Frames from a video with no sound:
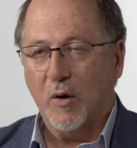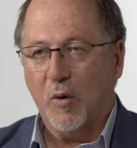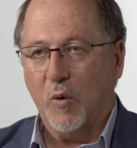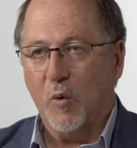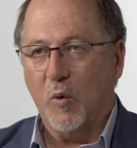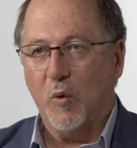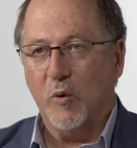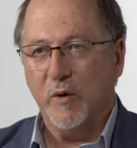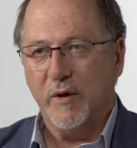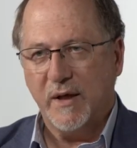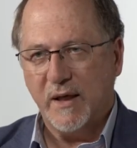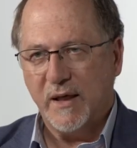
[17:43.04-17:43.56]

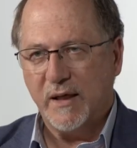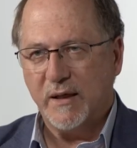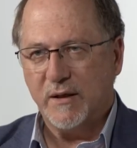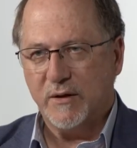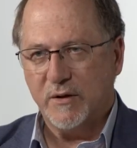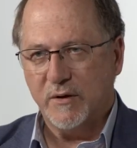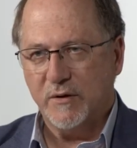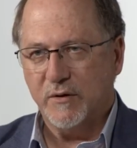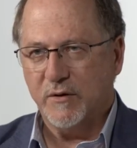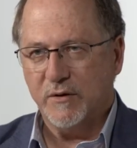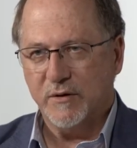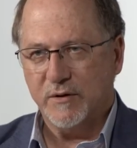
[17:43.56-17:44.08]
or need to
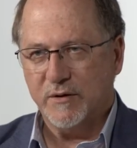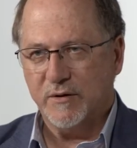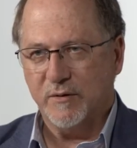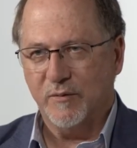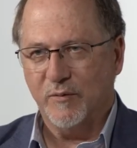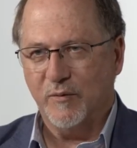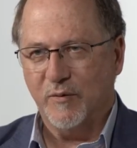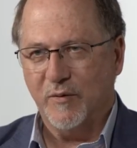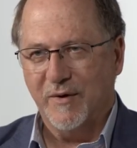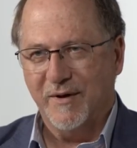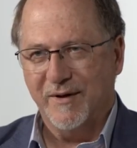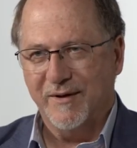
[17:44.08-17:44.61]
do
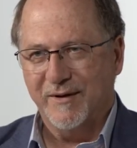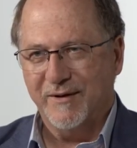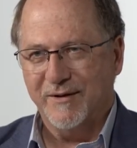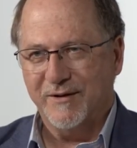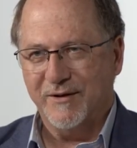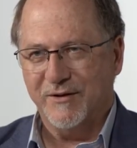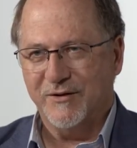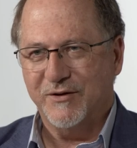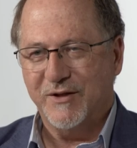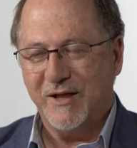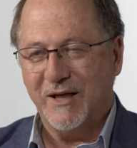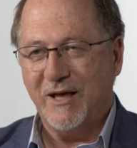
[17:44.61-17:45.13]
some
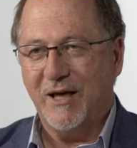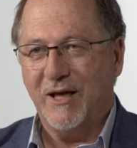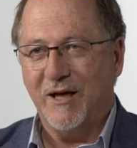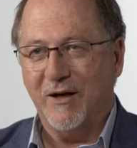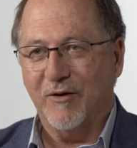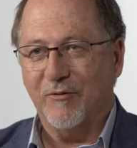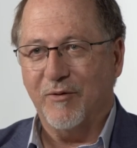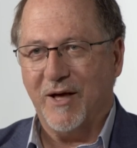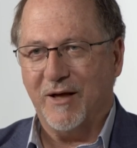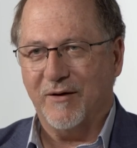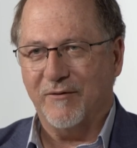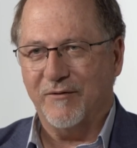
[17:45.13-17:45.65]
just digging
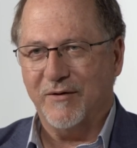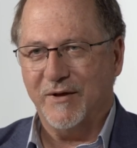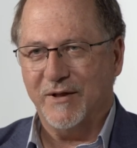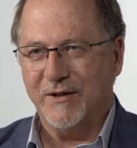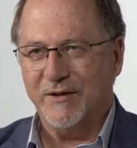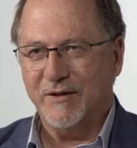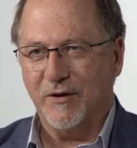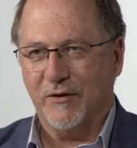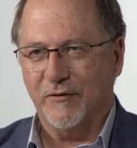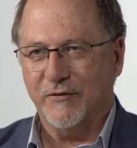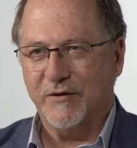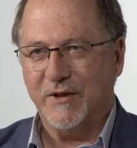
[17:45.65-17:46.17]
around for
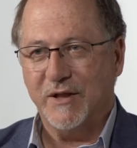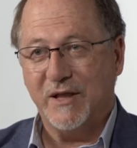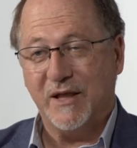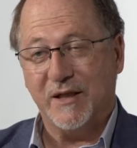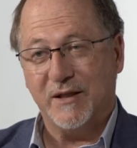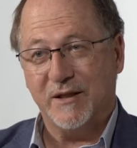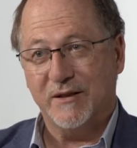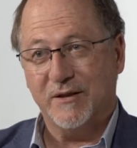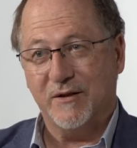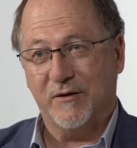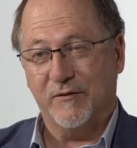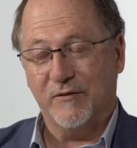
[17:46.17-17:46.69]
yourself to
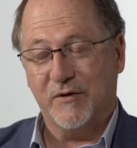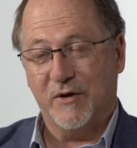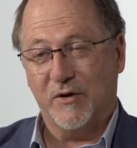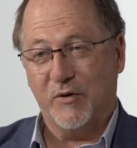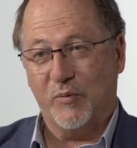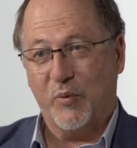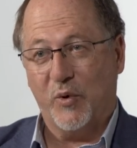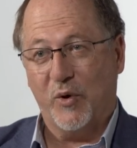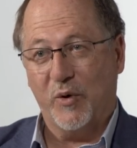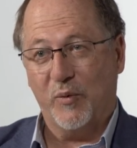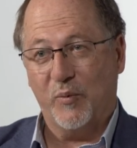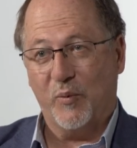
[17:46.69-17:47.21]
get yourself to the
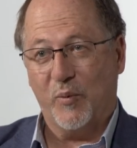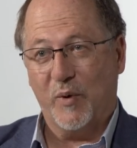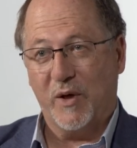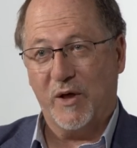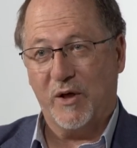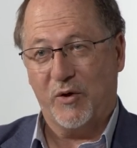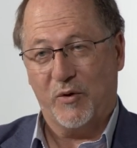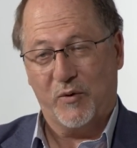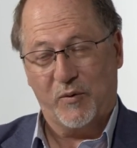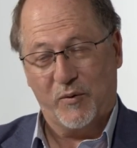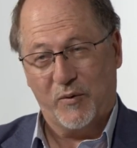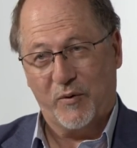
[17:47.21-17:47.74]
point where
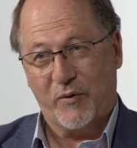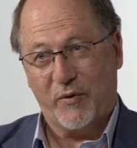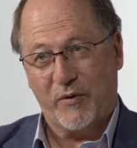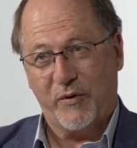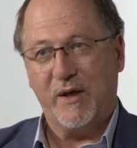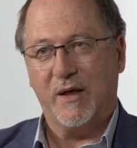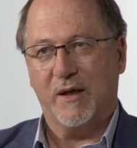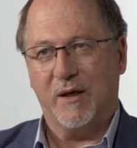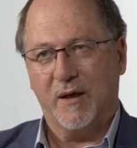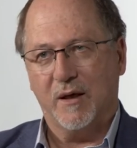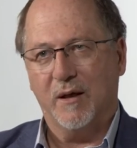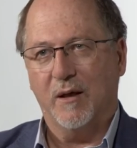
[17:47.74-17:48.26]
you
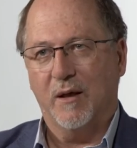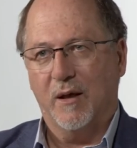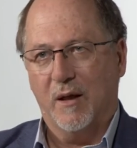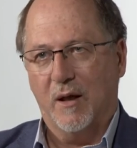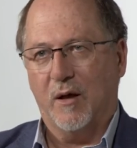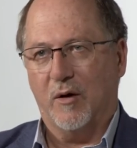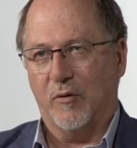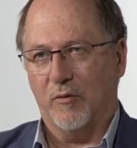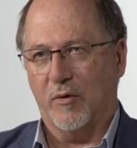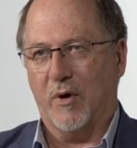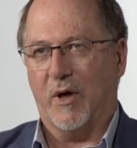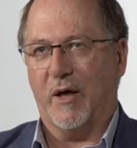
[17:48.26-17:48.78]
think,
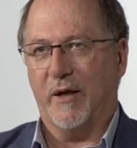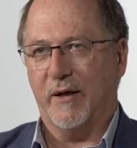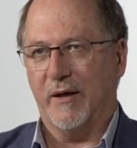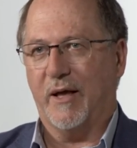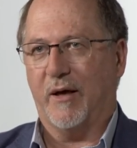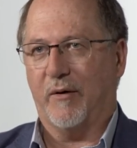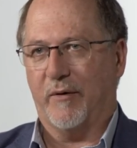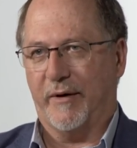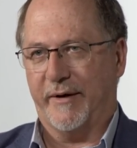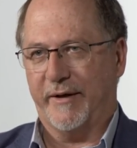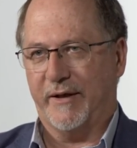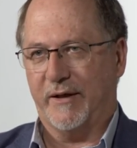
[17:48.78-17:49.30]
right,
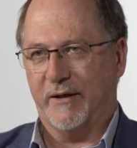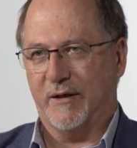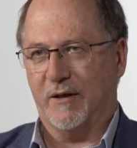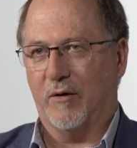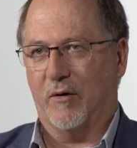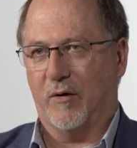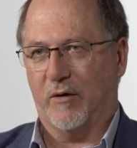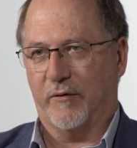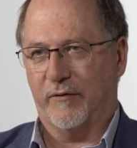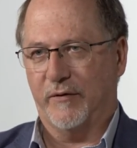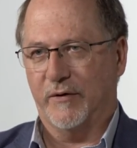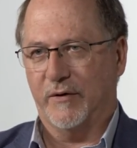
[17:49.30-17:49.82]
now I need to go
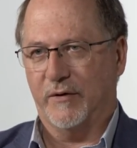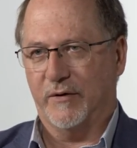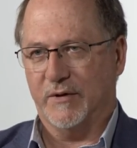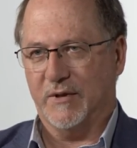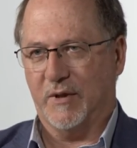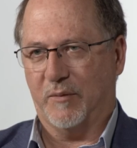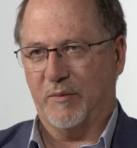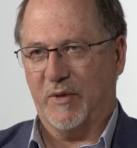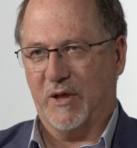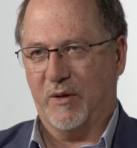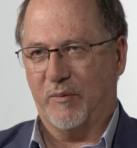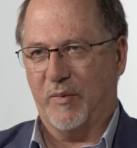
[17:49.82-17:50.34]
off and do
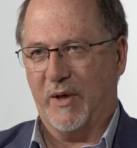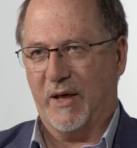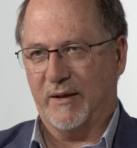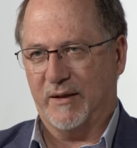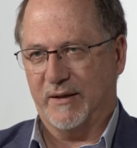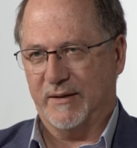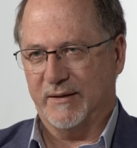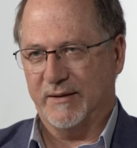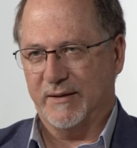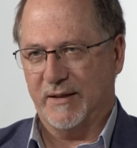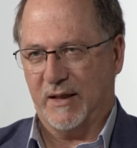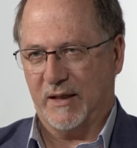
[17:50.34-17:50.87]
something about
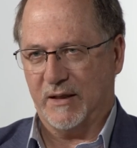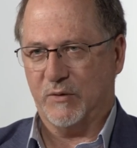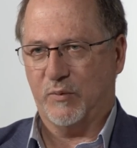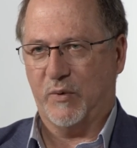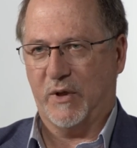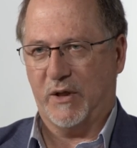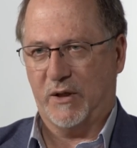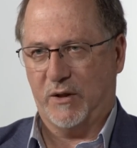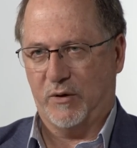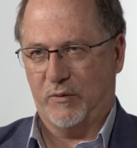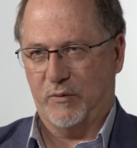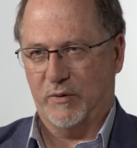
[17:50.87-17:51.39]
this, that's where
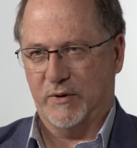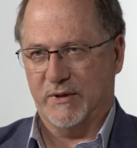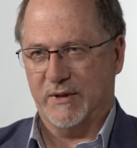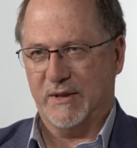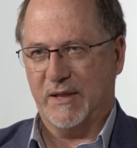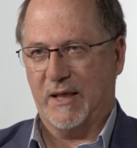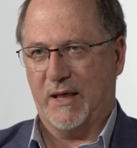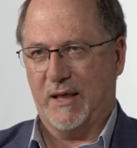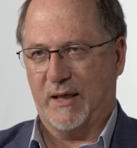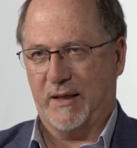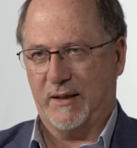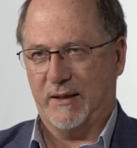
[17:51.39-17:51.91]
you would
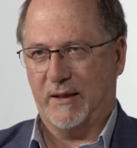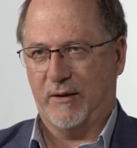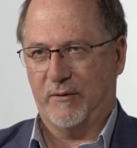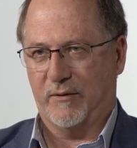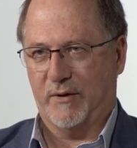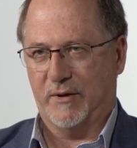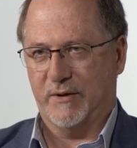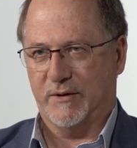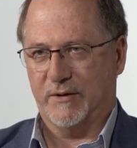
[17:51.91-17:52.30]
start here in